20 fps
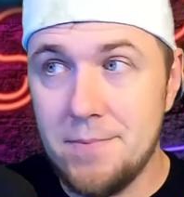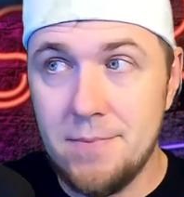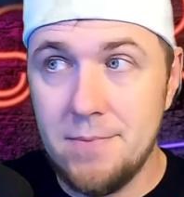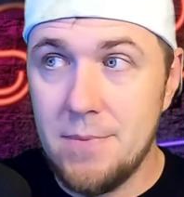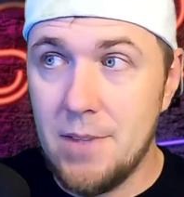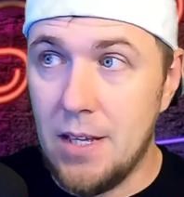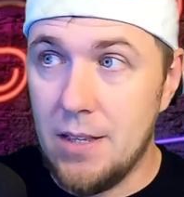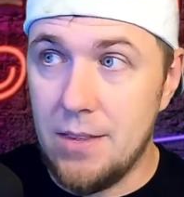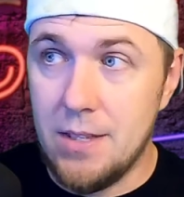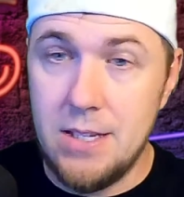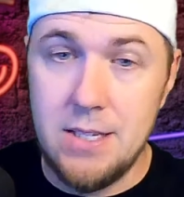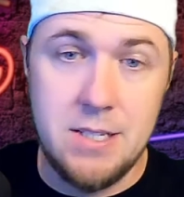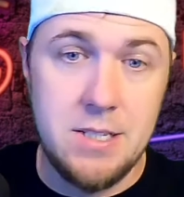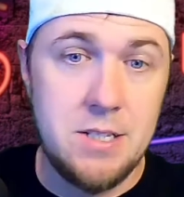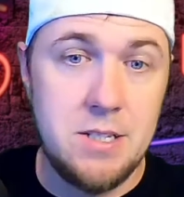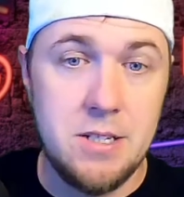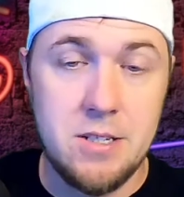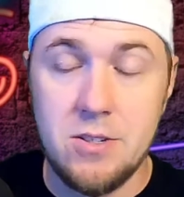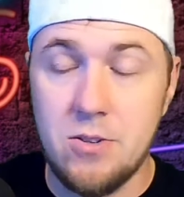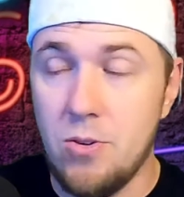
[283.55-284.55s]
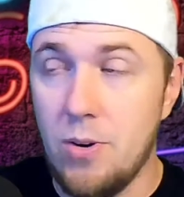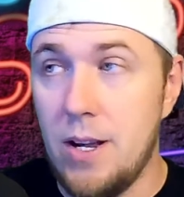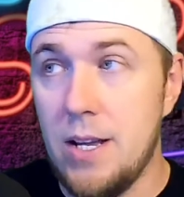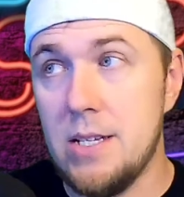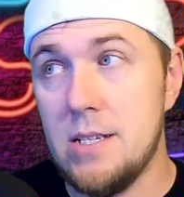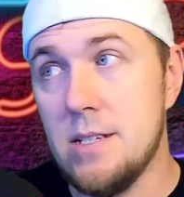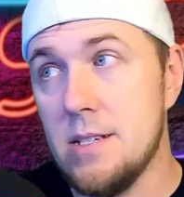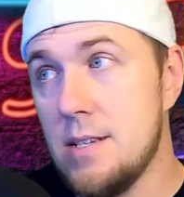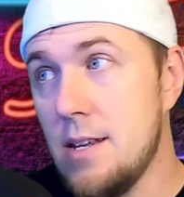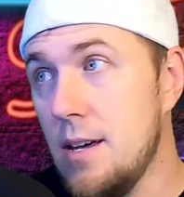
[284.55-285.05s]
And this is just
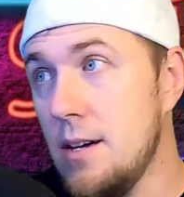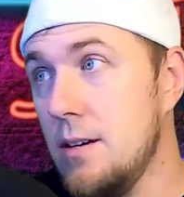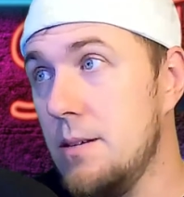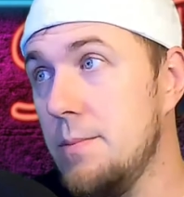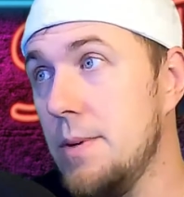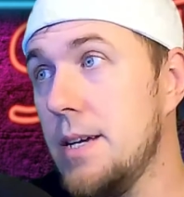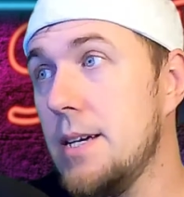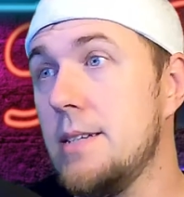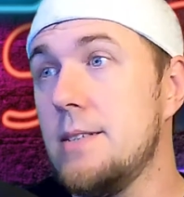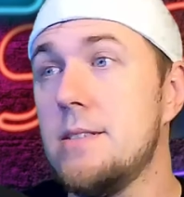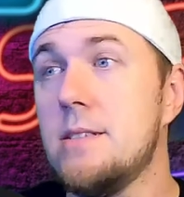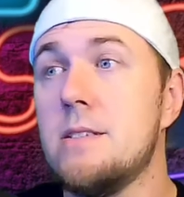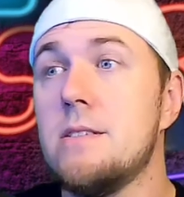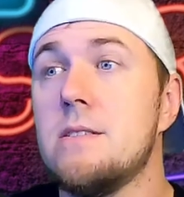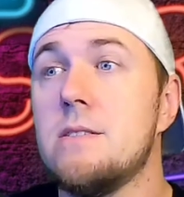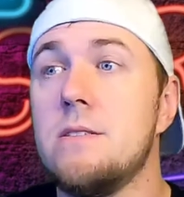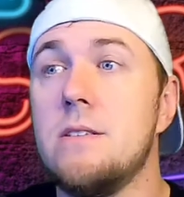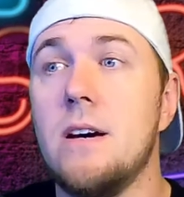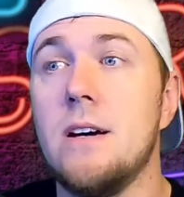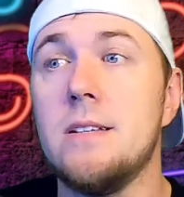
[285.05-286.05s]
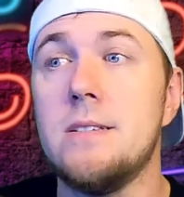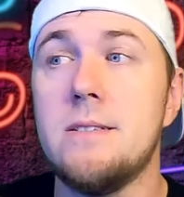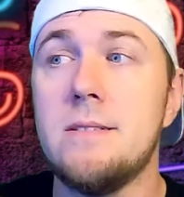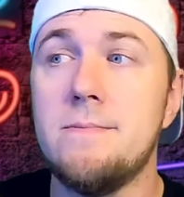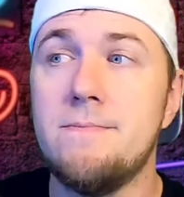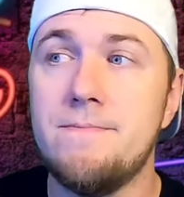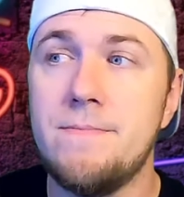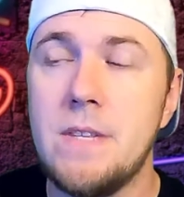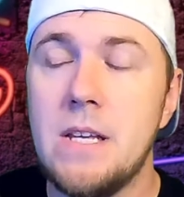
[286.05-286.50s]
crazy as hell, man. This is nuts.